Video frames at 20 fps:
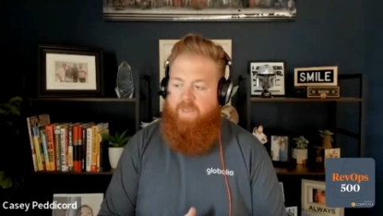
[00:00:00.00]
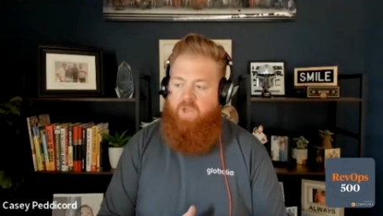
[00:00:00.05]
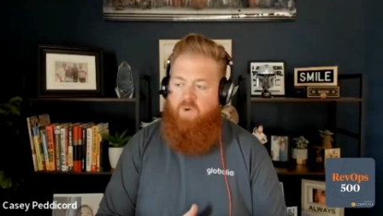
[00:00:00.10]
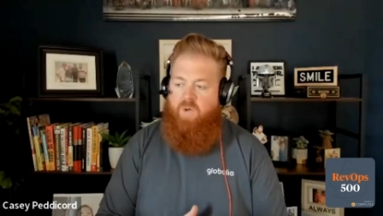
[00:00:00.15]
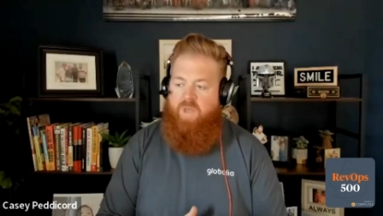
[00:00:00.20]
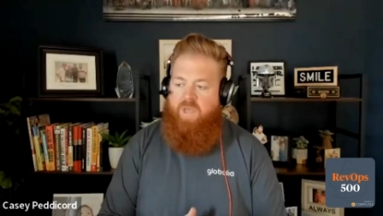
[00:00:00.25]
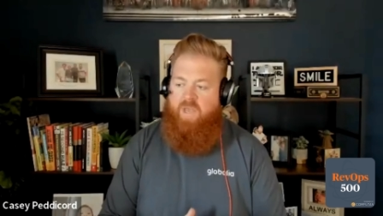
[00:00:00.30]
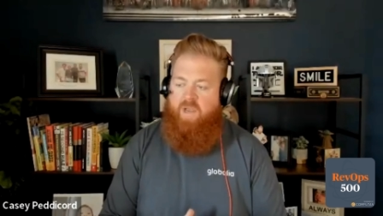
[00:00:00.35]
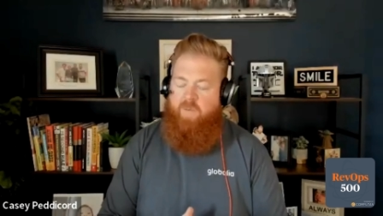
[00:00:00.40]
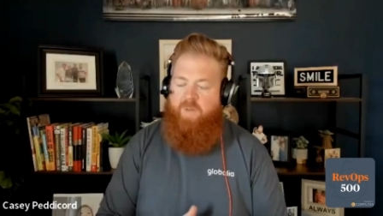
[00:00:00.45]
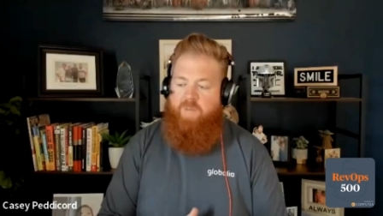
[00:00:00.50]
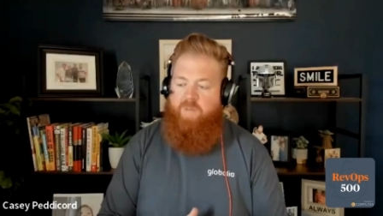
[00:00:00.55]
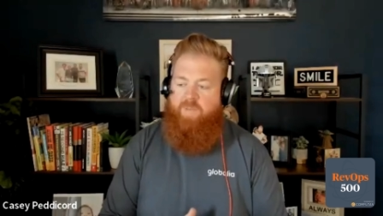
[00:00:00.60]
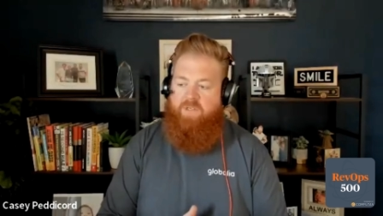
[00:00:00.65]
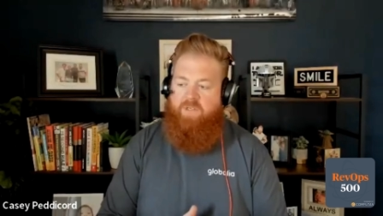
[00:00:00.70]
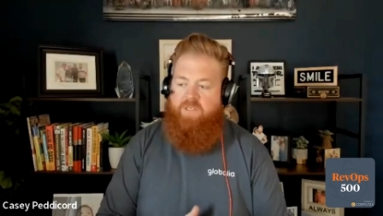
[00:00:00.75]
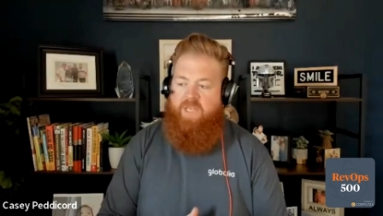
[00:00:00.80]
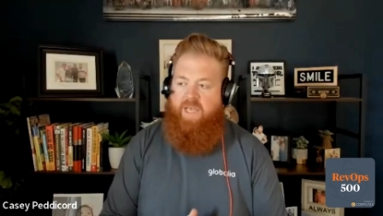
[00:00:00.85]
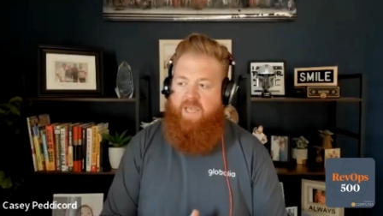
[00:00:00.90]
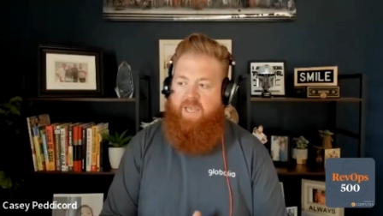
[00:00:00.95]
you hear
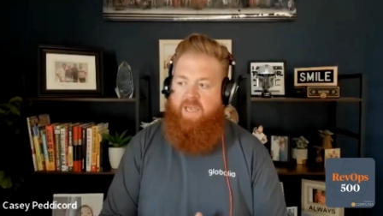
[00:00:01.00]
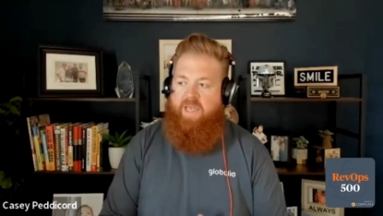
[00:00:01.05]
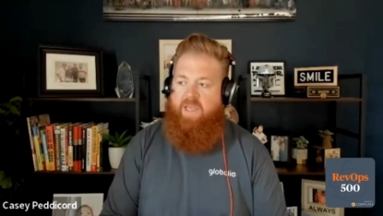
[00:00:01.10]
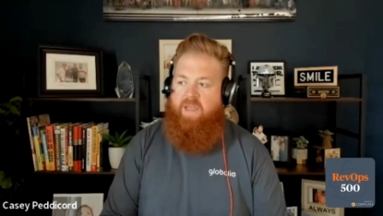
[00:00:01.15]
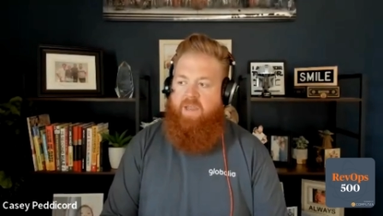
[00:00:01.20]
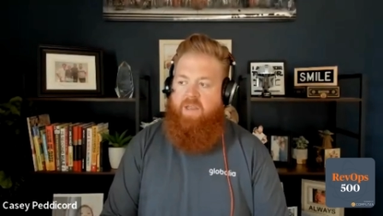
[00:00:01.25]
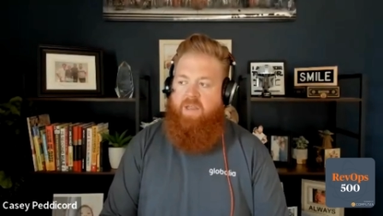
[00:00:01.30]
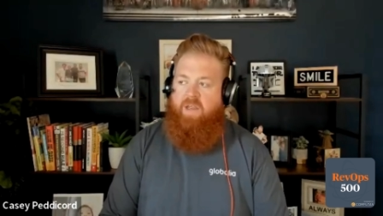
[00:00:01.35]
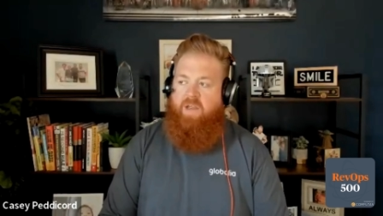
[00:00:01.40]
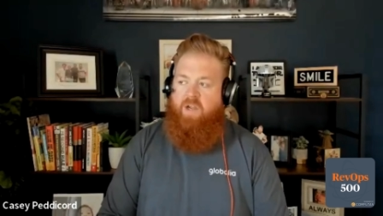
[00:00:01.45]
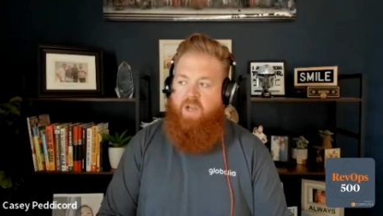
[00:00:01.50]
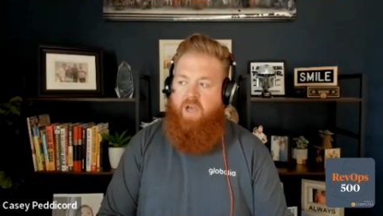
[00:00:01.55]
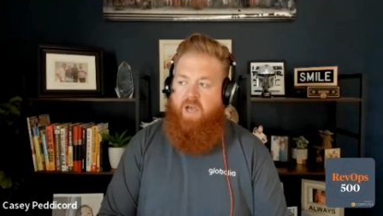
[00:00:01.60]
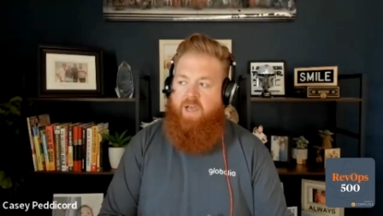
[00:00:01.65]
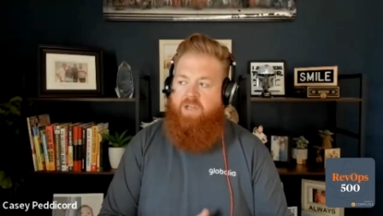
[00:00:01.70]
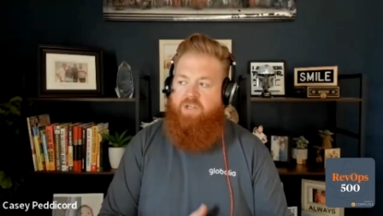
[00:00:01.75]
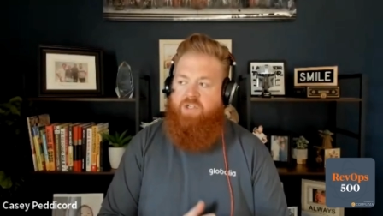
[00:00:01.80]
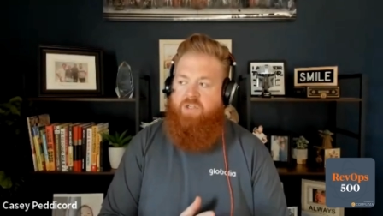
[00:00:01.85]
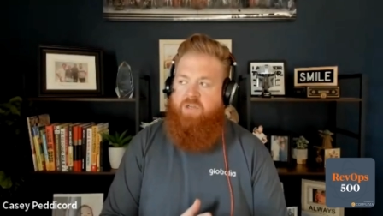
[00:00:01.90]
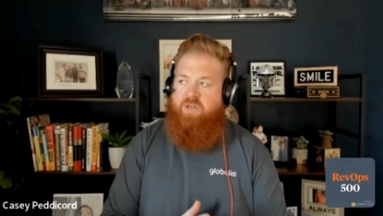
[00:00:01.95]
people say,
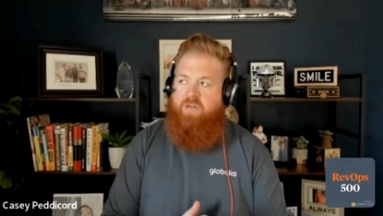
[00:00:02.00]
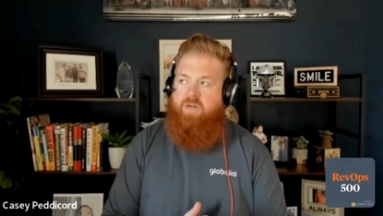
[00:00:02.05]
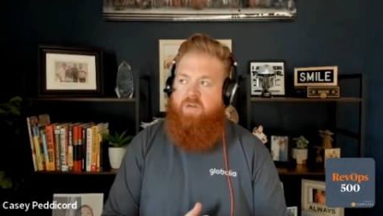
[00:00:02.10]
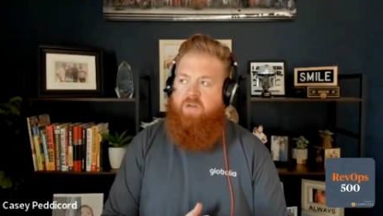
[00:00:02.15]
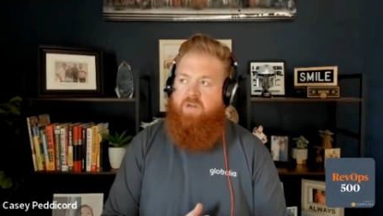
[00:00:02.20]
gosh,